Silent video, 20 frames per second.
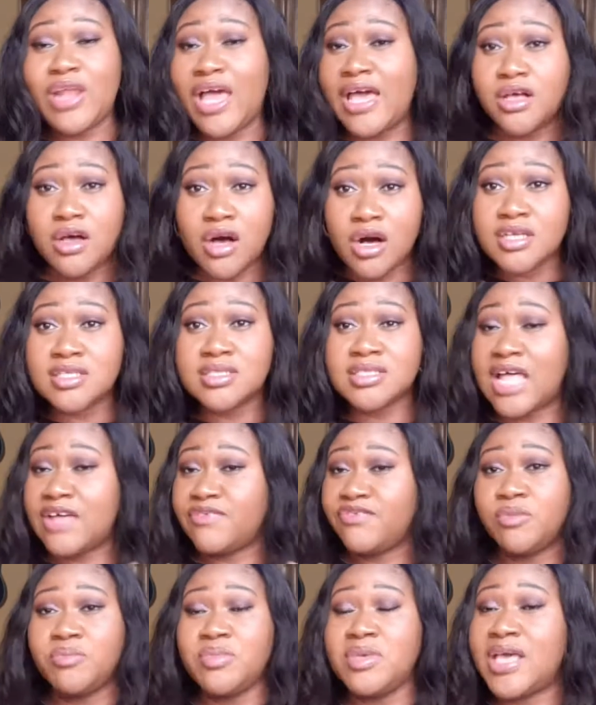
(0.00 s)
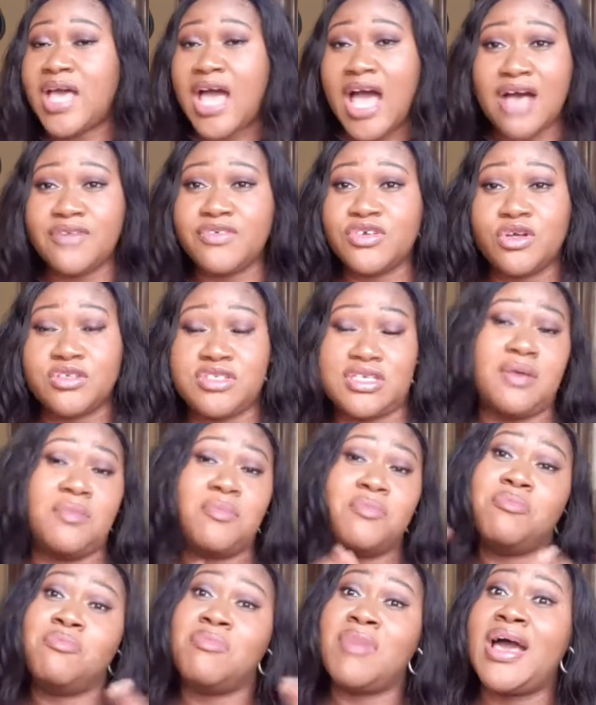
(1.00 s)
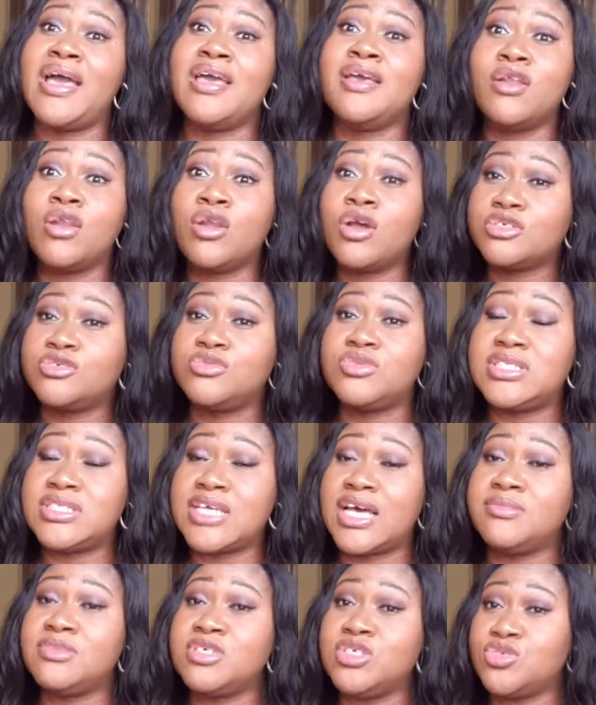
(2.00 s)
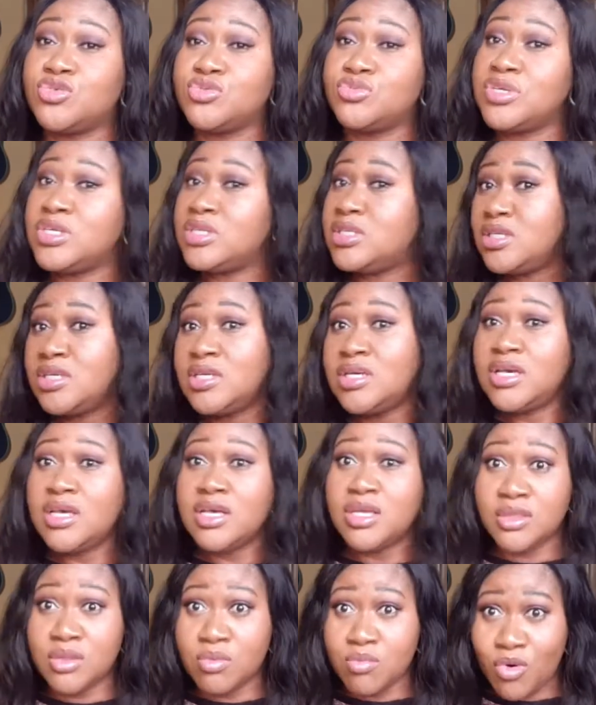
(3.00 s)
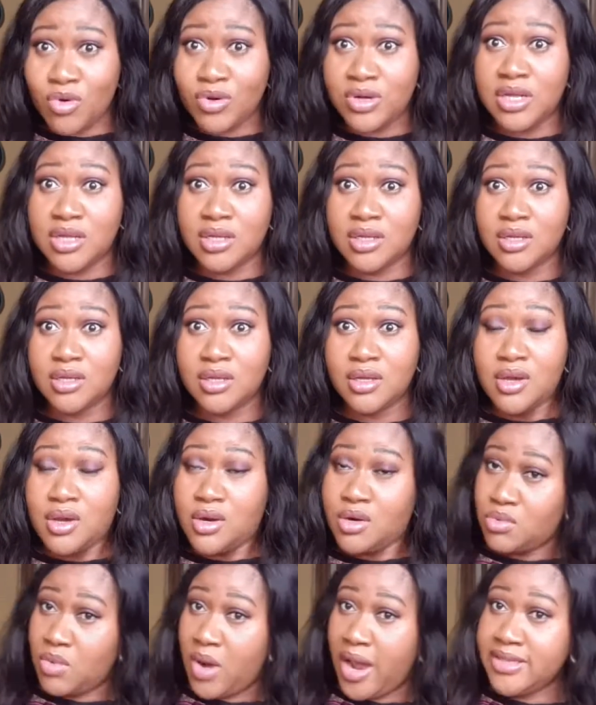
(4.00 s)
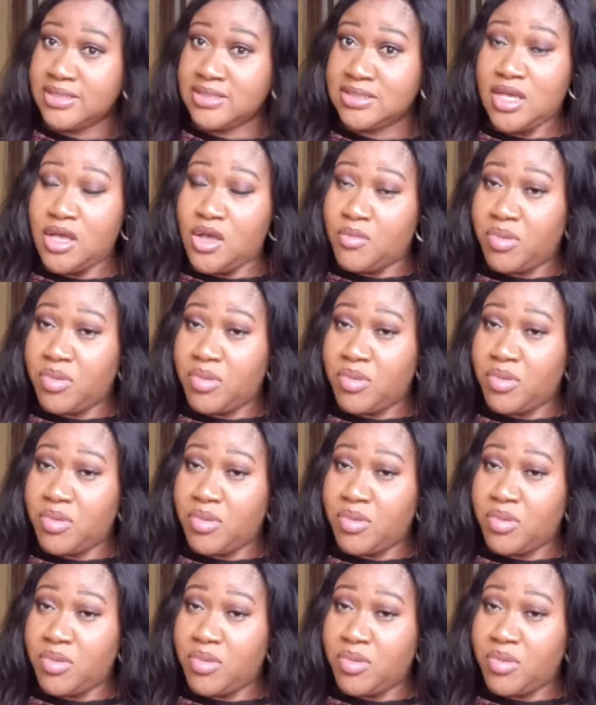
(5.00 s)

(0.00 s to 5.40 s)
like us, like for me, I have a daughter. My luxury time is to read in the morning, right?